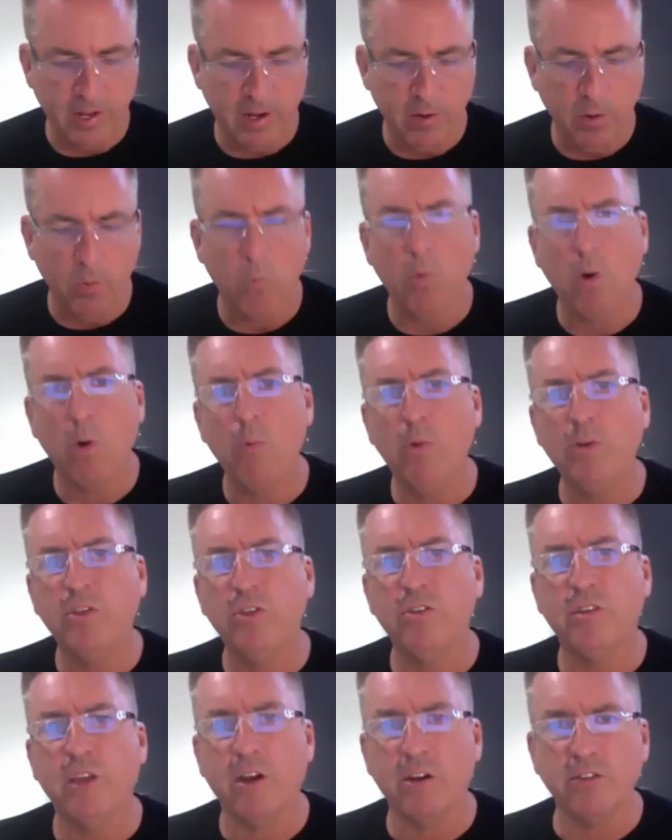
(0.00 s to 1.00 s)
And what would you
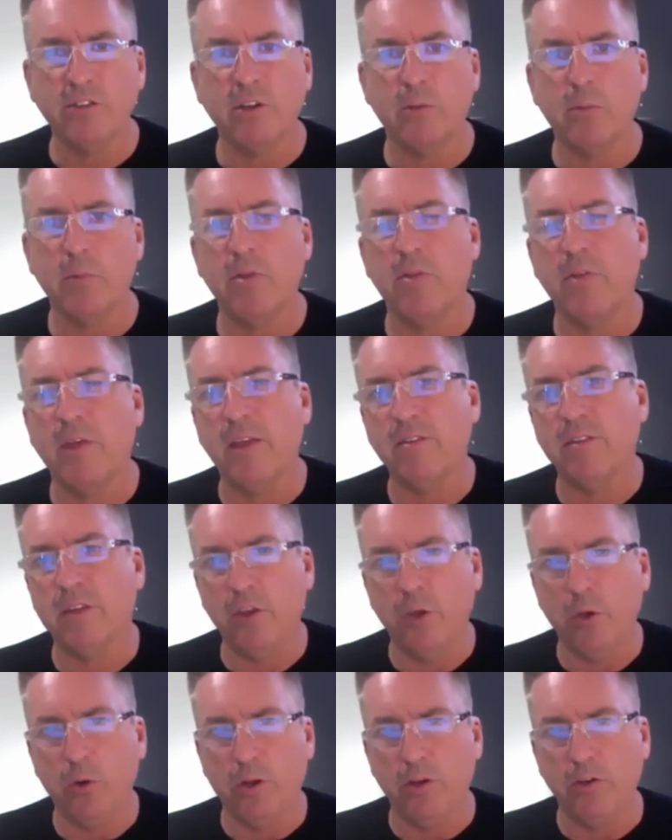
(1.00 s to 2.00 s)
say are some of the things that
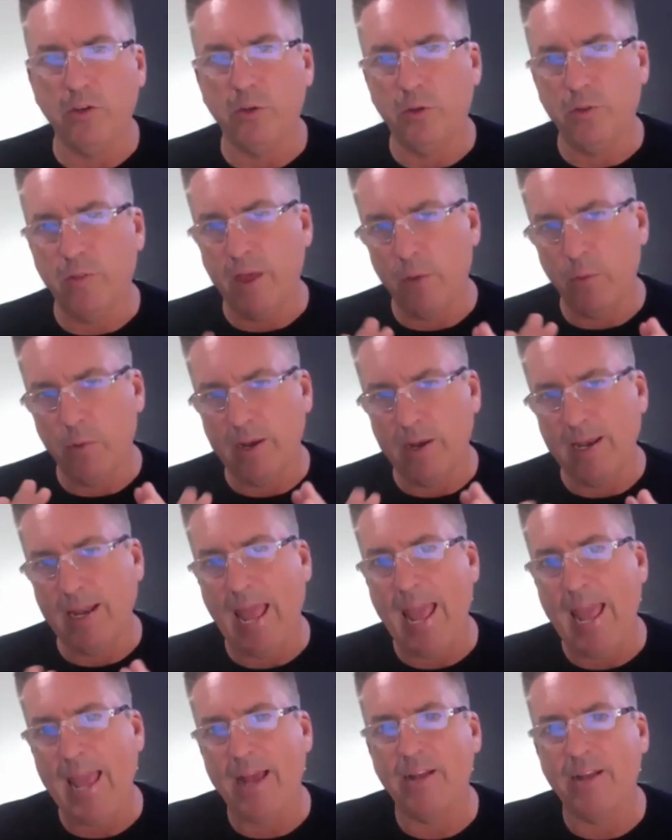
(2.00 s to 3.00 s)
you could do that would
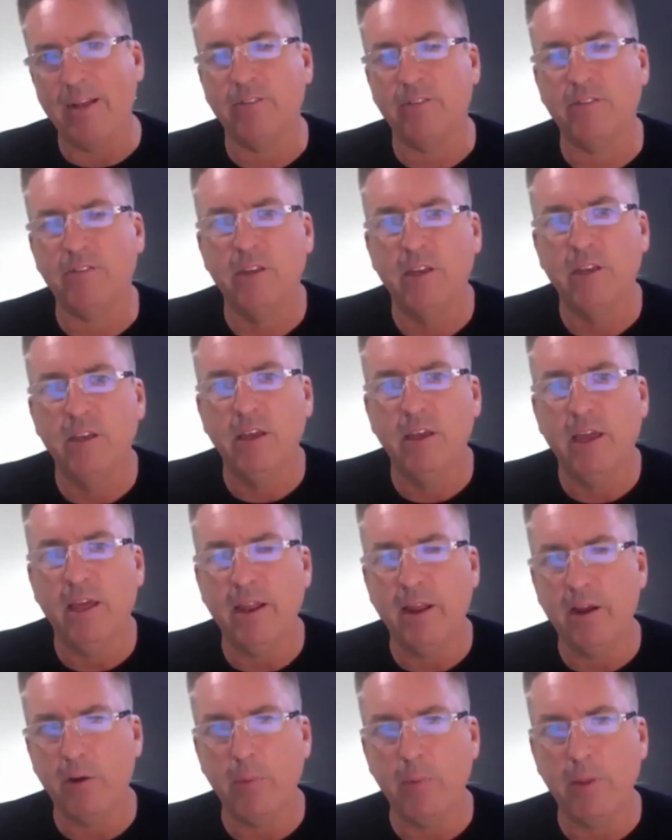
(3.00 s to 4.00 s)
enhance an
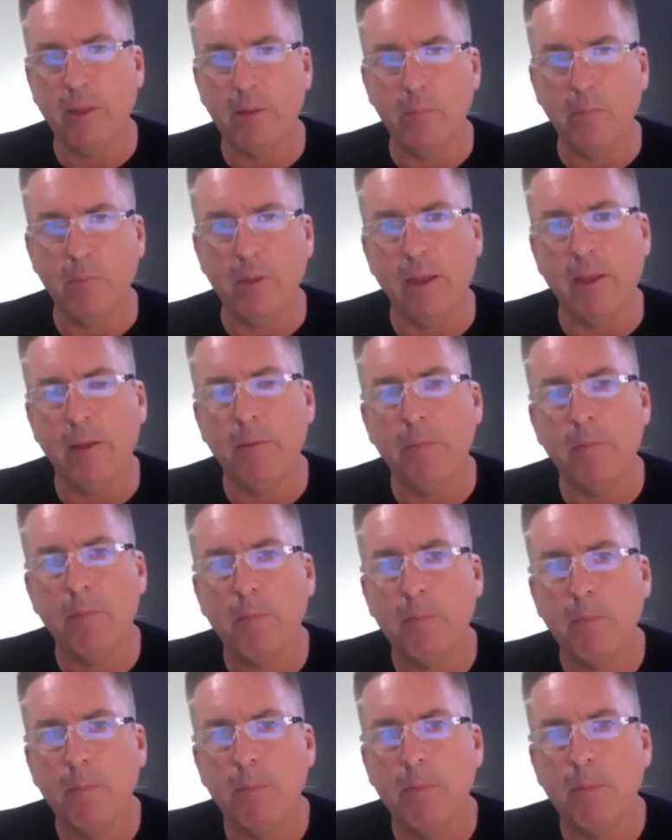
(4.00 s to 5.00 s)
Airbnb
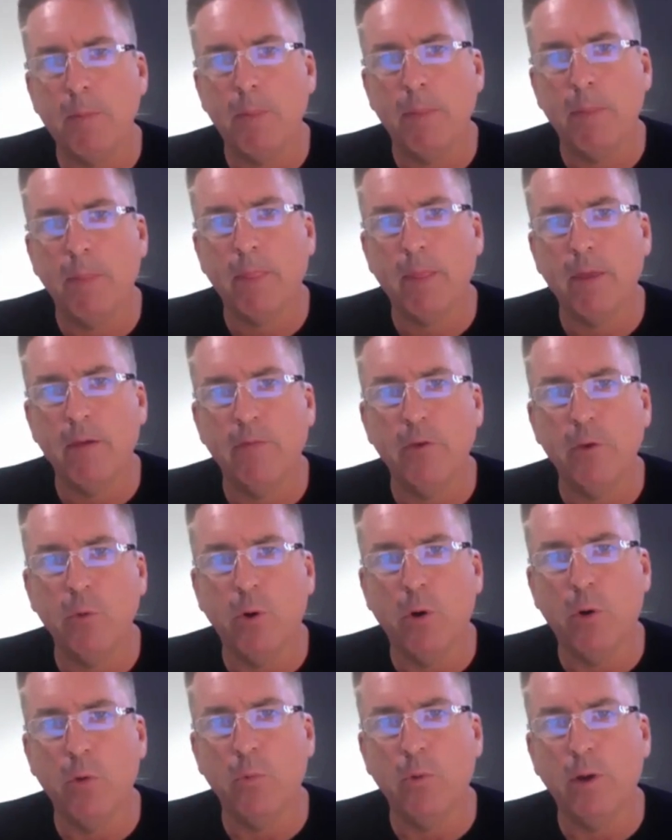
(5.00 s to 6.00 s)
if you
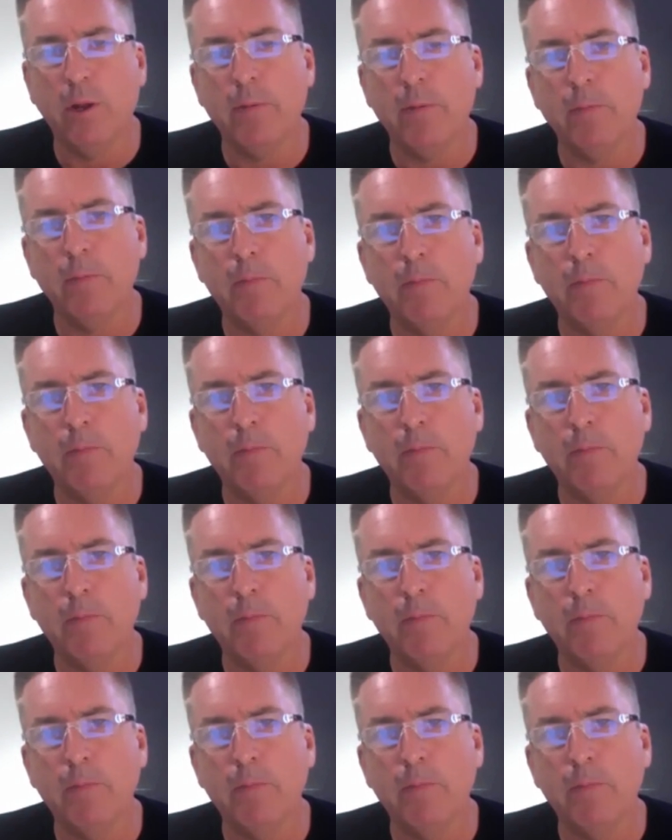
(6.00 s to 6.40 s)
own one?